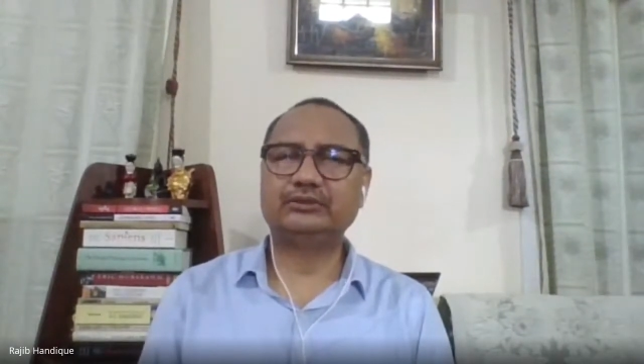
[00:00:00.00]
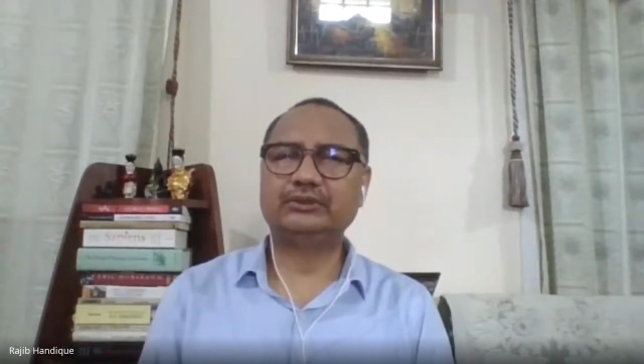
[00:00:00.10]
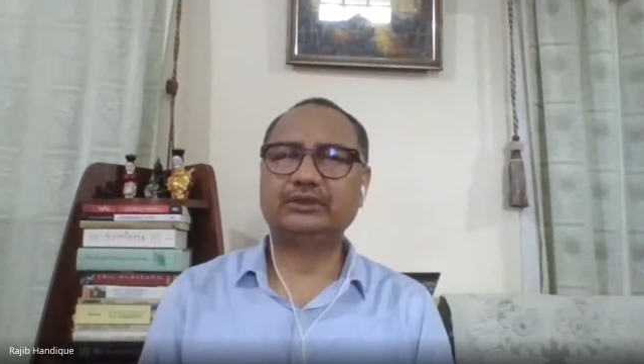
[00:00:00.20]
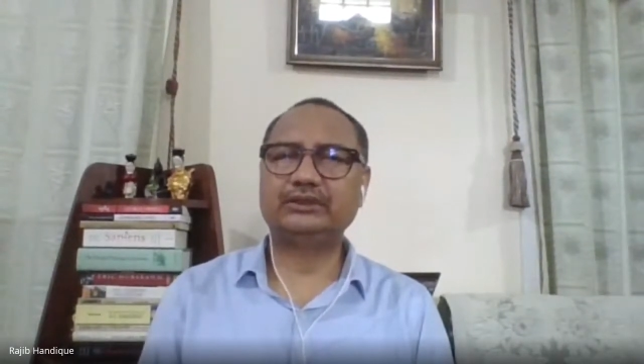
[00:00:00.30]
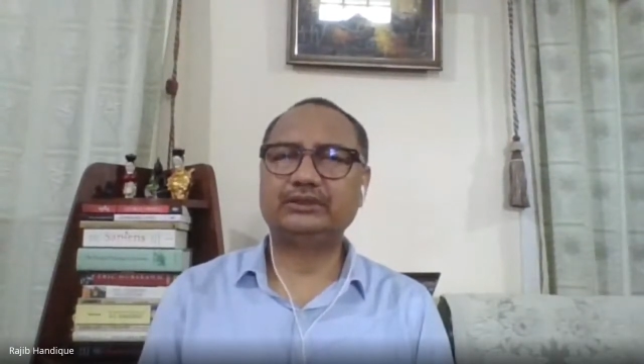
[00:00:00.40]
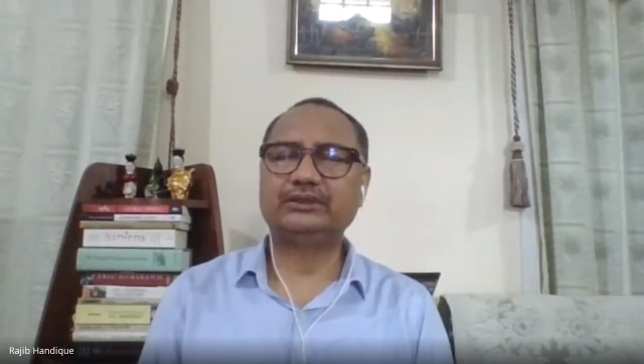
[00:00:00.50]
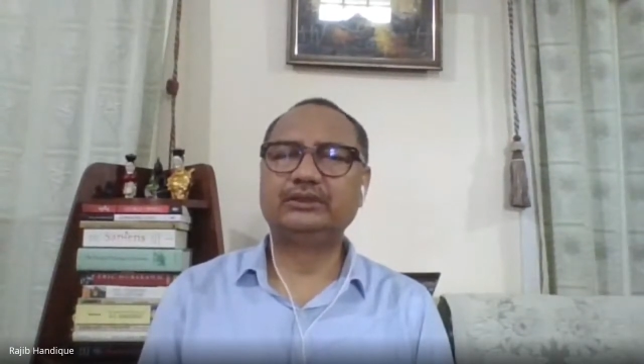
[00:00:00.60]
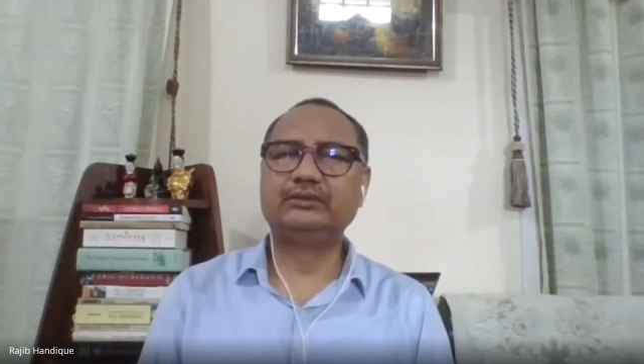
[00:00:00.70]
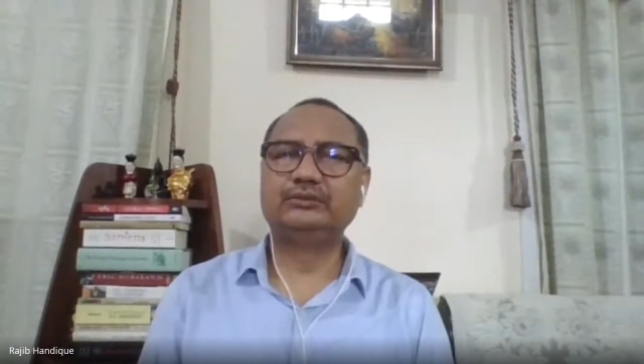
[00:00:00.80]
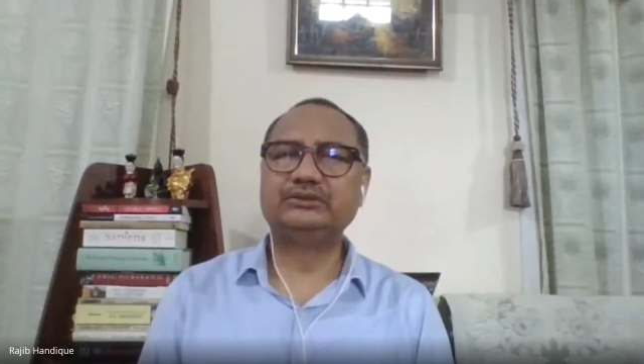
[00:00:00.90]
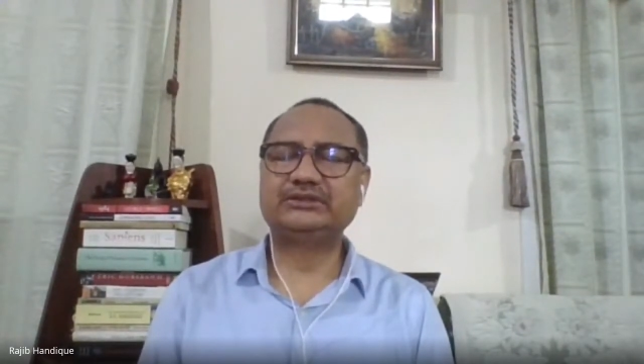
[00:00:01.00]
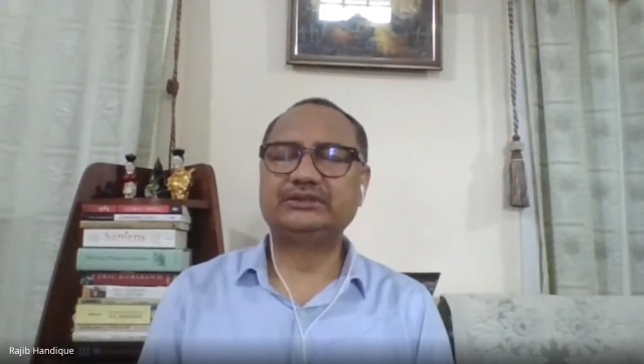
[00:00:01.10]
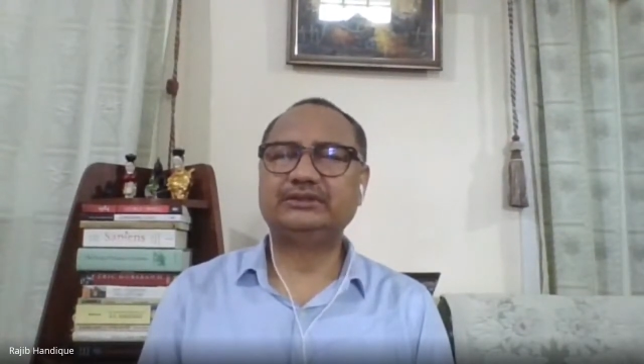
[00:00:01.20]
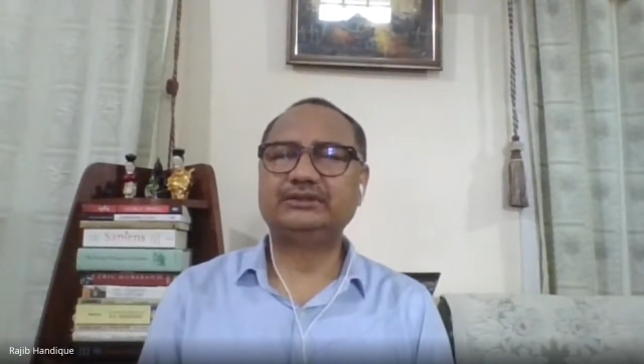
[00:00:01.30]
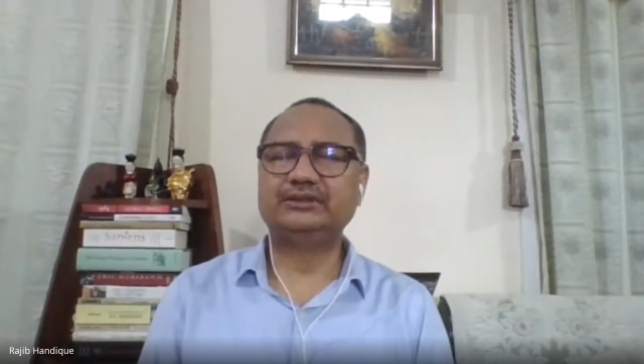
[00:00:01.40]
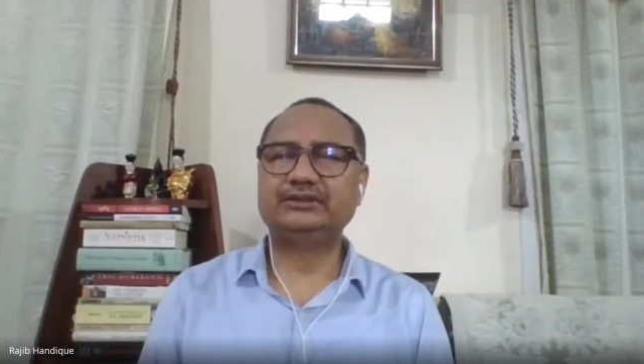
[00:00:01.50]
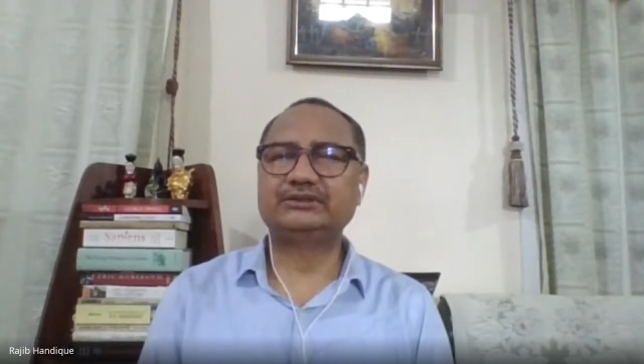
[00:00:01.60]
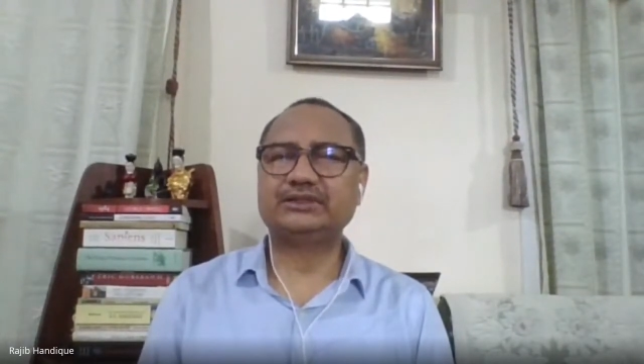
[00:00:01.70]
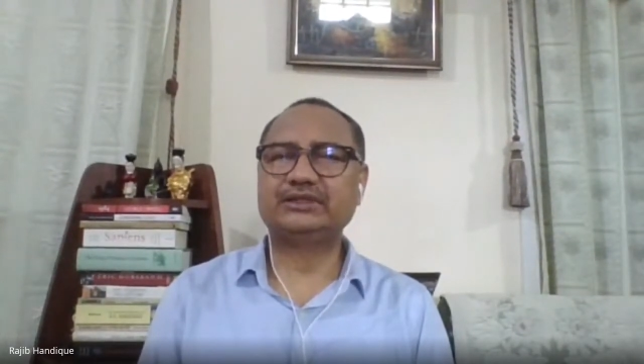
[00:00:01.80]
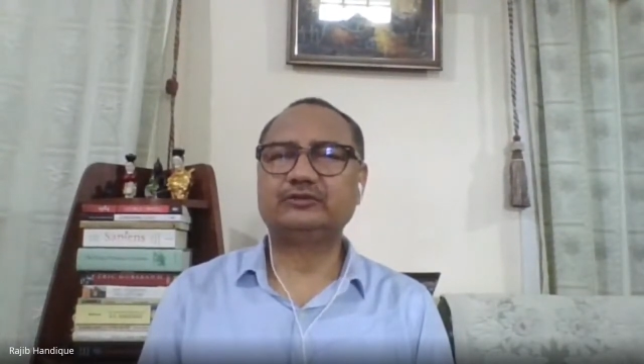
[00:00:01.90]
How can we say that there is
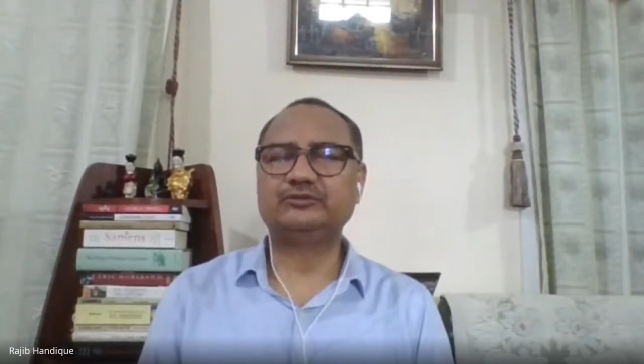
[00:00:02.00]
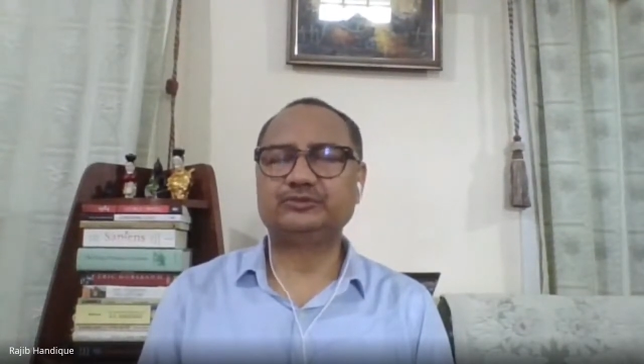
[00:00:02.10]
lack of